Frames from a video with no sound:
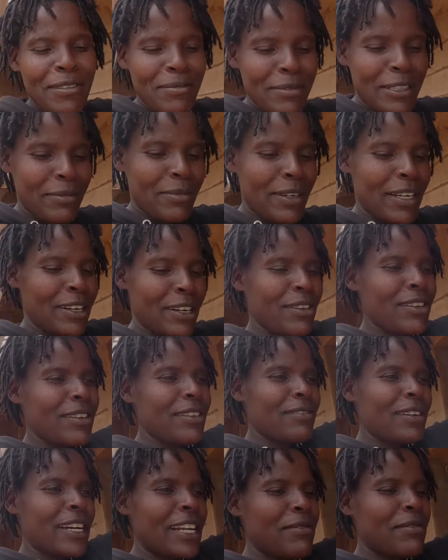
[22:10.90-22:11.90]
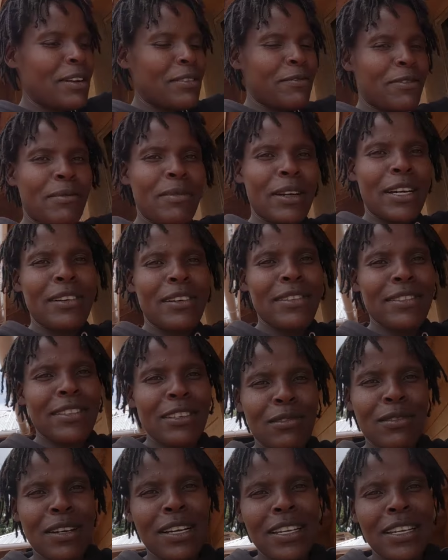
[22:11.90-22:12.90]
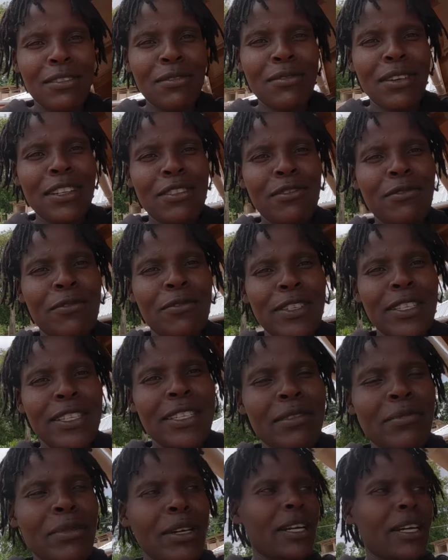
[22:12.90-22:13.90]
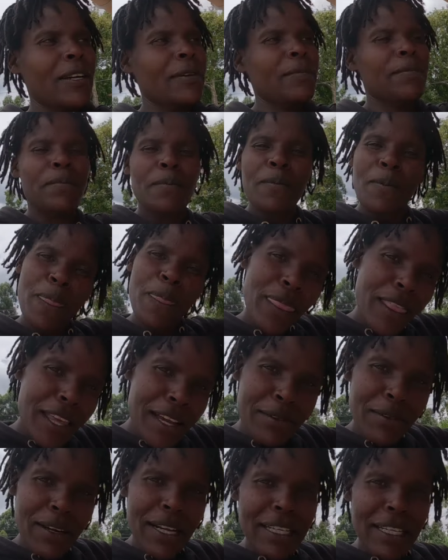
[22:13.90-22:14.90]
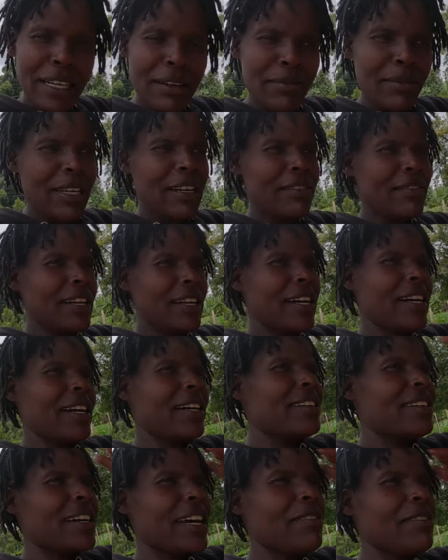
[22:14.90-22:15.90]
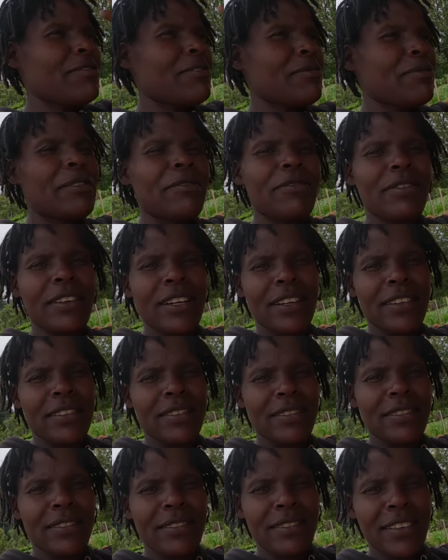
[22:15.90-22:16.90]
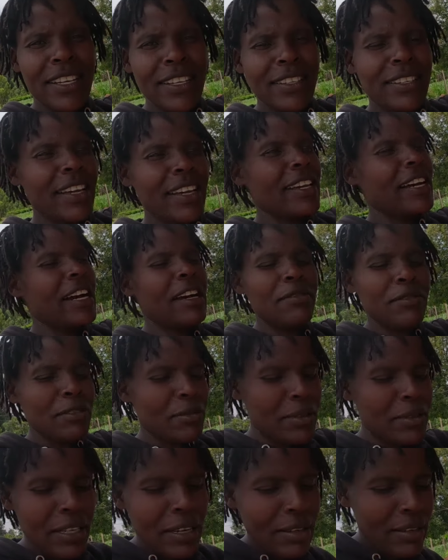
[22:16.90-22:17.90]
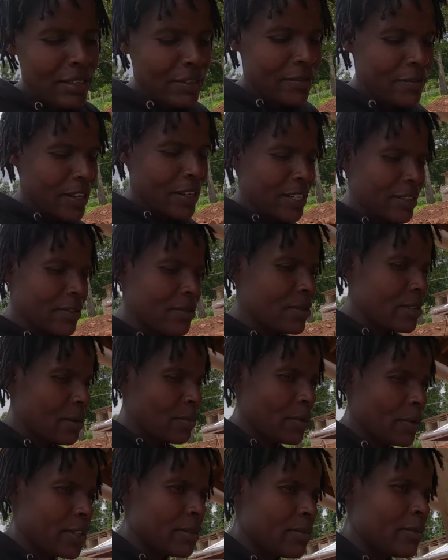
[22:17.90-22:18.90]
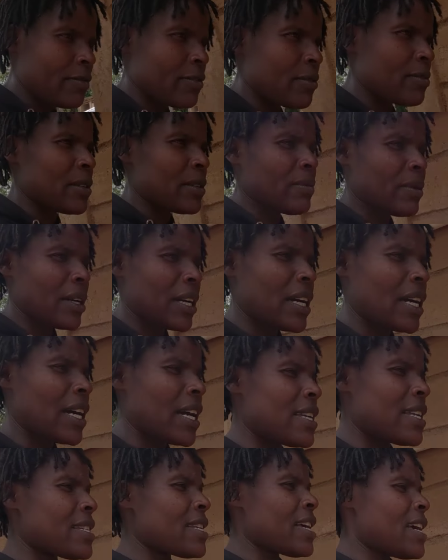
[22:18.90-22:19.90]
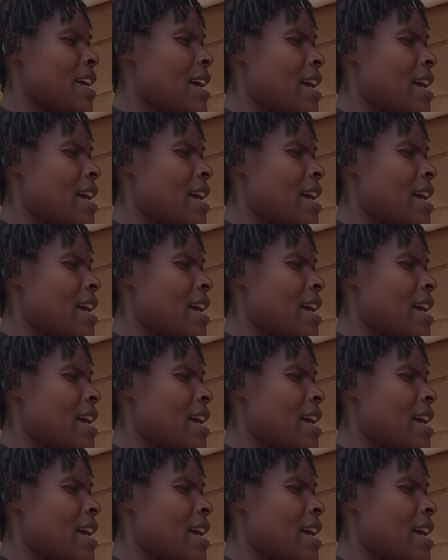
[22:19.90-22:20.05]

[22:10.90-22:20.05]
from Jamaica, or anyone from across the world who wants to visit Jamaica. Welcome. I have so many friends. CJ, I have so many friends who support me from Jamaica, guys.